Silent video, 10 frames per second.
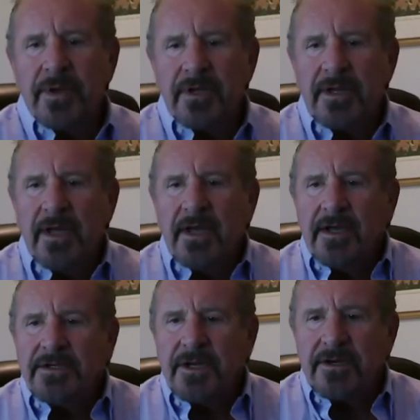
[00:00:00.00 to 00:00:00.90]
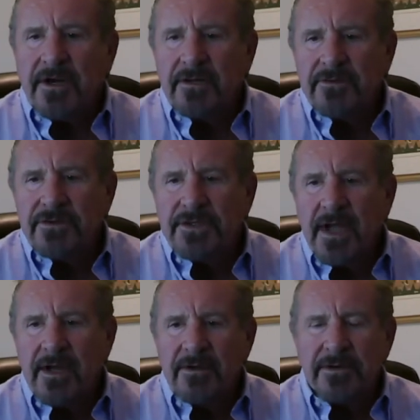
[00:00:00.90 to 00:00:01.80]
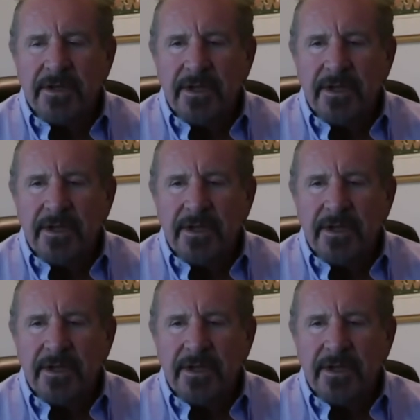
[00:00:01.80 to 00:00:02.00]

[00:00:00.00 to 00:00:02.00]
and did an ultrasound